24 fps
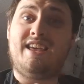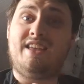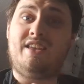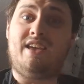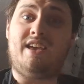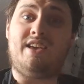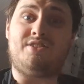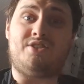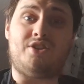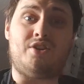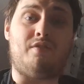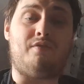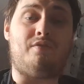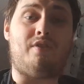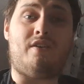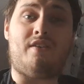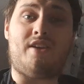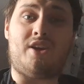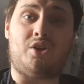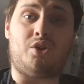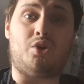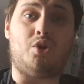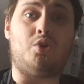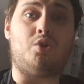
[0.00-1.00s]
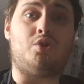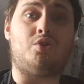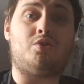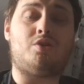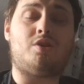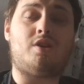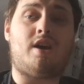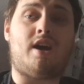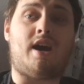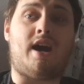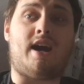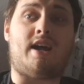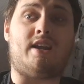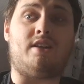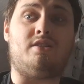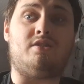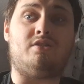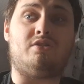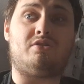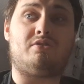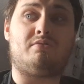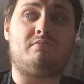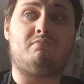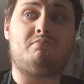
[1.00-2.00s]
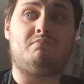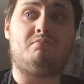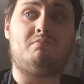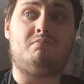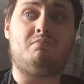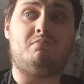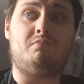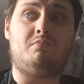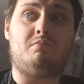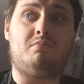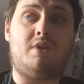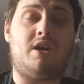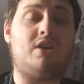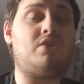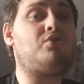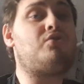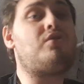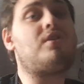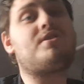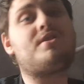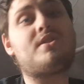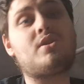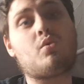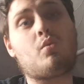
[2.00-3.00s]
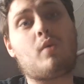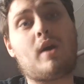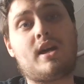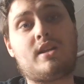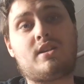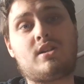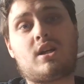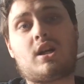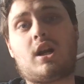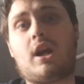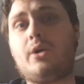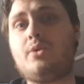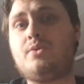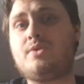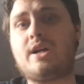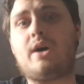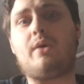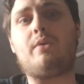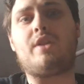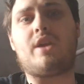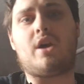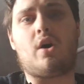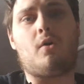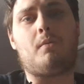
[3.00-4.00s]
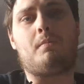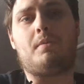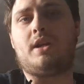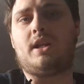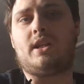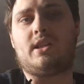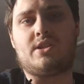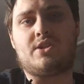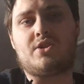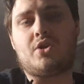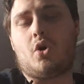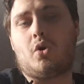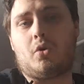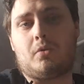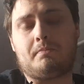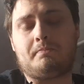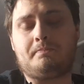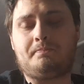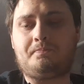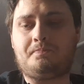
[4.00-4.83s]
it's a very good and interesting way to close out the opening song.